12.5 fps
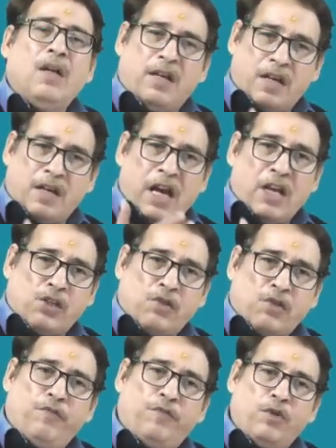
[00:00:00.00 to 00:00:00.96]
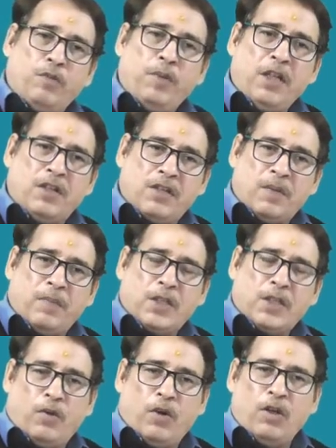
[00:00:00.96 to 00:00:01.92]
cash to meet some
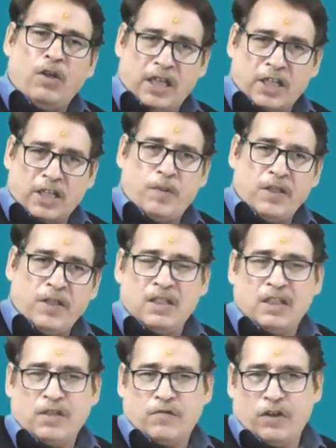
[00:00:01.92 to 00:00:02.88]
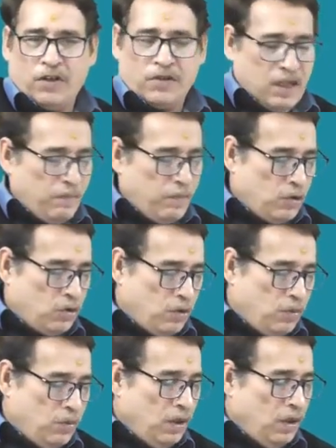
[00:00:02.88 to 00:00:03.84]
small expenses, for example, to
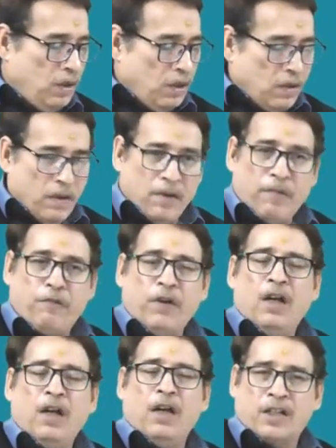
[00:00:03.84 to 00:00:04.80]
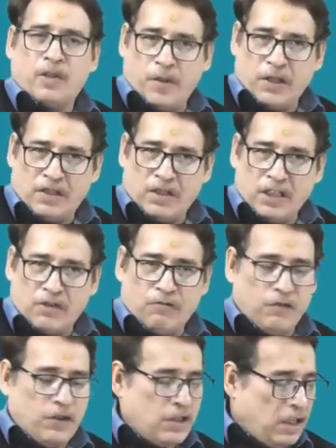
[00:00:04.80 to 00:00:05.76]
expenses
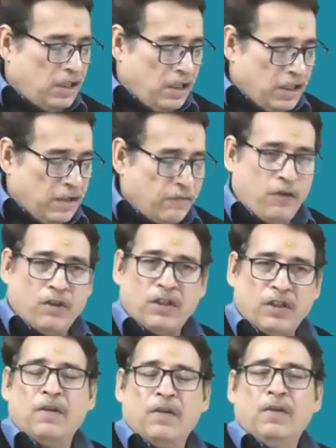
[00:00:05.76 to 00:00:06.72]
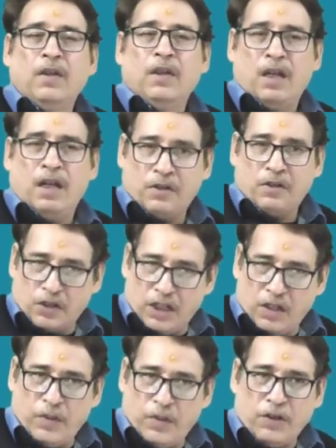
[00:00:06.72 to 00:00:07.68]
which are needed for the
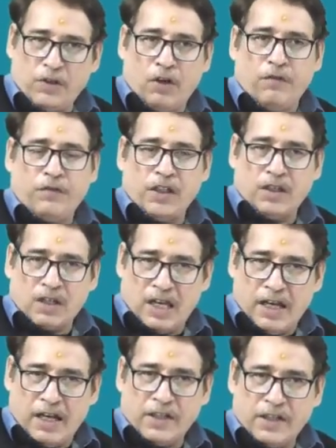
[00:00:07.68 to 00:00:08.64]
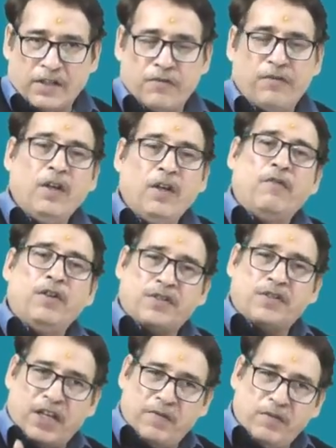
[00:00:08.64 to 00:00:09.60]
entertainment of the clients, the
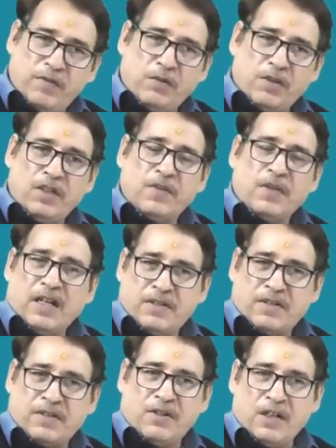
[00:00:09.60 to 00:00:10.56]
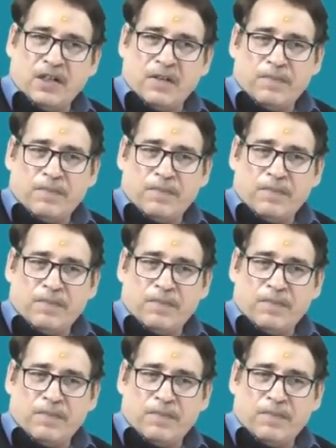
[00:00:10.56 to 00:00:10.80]
stamp duties, etc.